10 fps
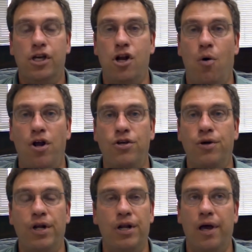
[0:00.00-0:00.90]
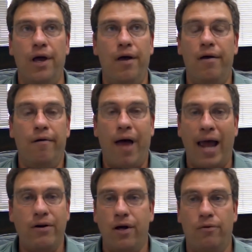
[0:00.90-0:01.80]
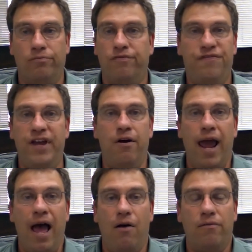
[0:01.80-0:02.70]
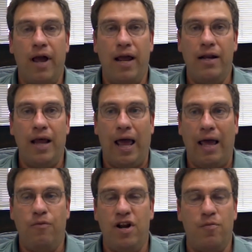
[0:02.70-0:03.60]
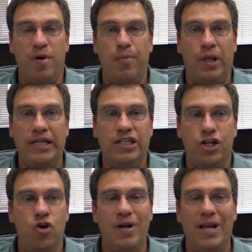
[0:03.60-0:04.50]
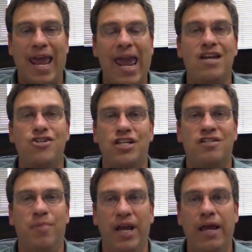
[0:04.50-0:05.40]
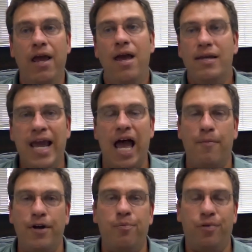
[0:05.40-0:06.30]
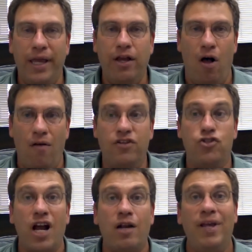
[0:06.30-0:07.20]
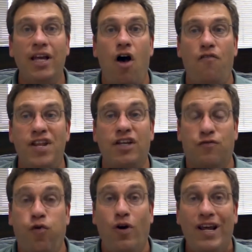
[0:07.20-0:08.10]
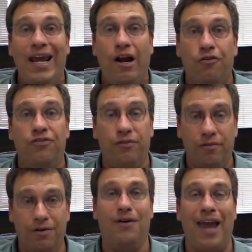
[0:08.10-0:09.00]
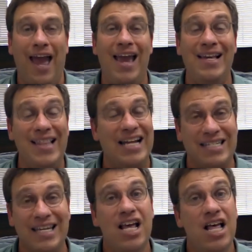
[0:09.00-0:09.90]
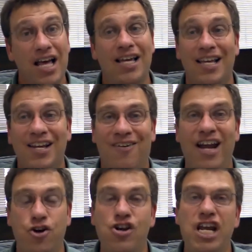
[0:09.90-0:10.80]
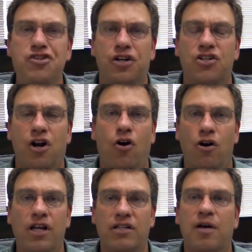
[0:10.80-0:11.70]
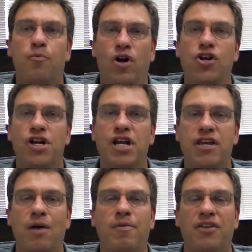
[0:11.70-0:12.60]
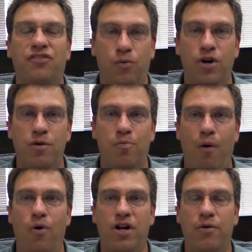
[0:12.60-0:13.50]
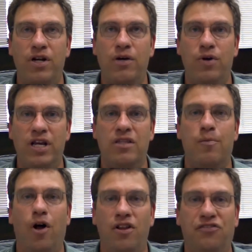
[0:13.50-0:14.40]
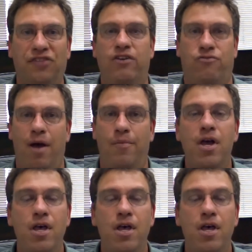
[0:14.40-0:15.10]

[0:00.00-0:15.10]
Are you going to, I don't know, figure it out, right? Whatever people like to do, but it can't just be, yeah, I'm going to play golf, because you're not going to play golf for the next 40 years. Okay. That's right. Your knees are going to start hurting at some point. You're not going to be able to see where when you hit the ball into the sand trap,